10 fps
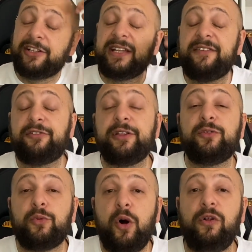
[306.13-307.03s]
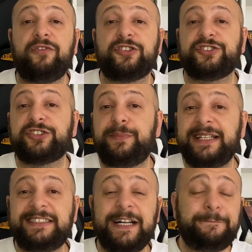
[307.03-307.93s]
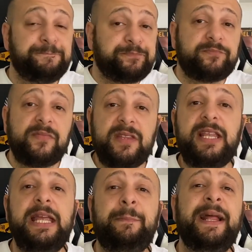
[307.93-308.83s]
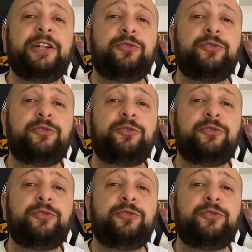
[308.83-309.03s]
a different role versus Spezia. He played